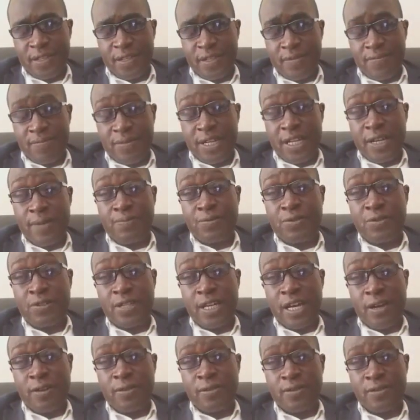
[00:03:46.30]
But up to
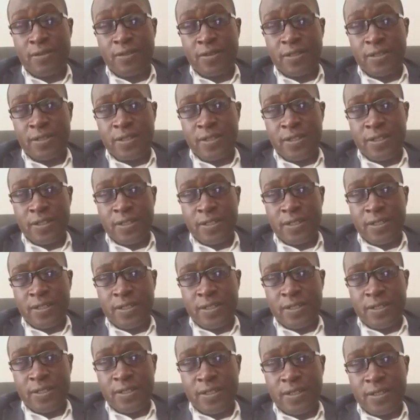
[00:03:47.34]
now,
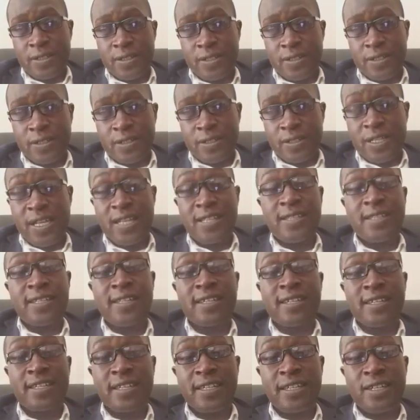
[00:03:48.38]

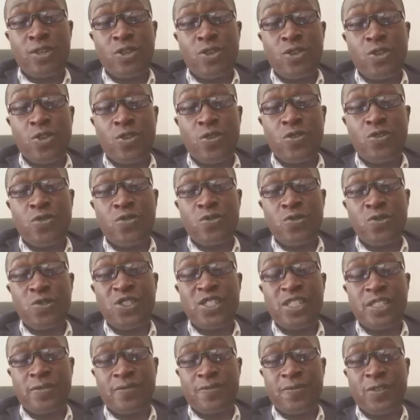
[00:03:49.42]
nothing
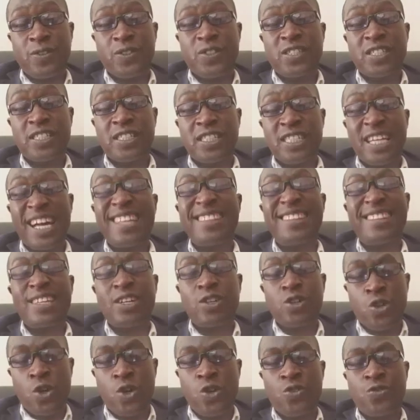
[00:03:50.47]
conclusive or nothing
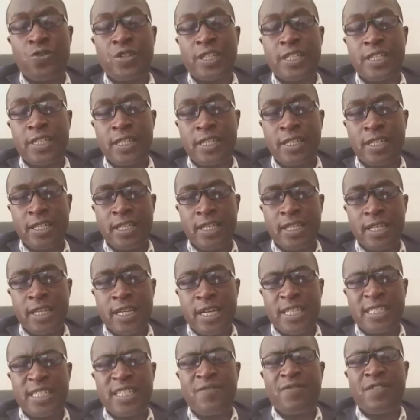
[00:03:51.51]
concrete
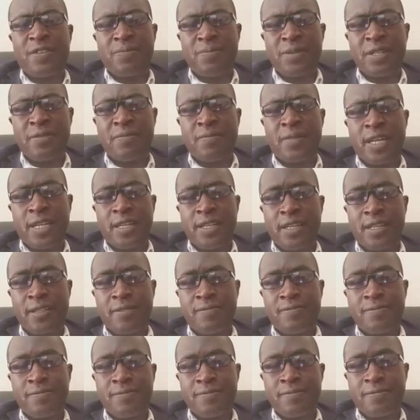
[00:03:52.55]
has ever been made.
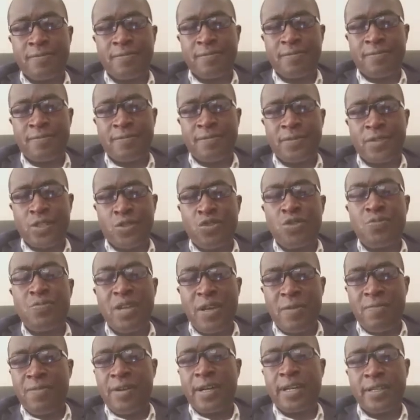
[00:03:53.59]

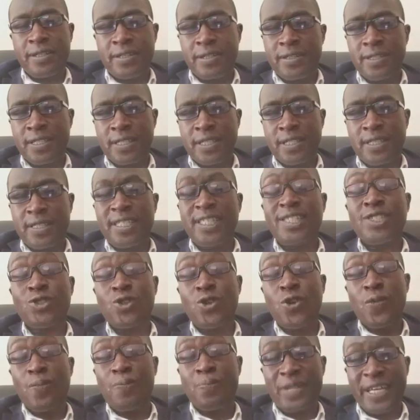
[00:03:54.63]
Remember, this
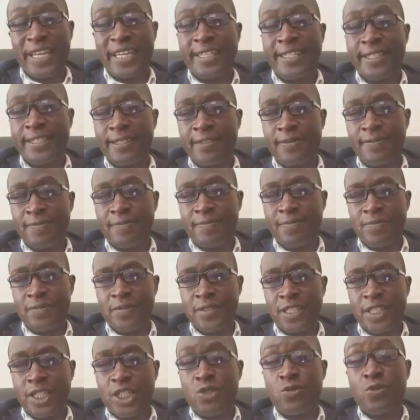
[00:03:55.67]
complaint,
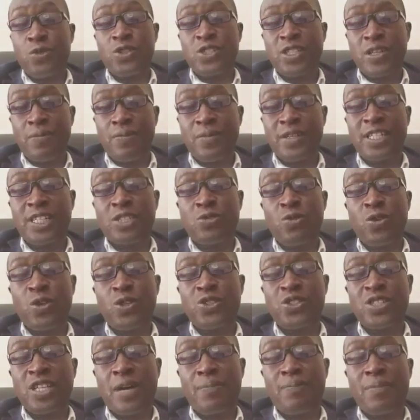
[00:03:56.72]
it
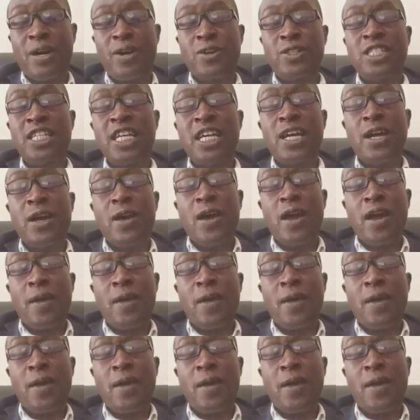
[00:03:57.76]
was about a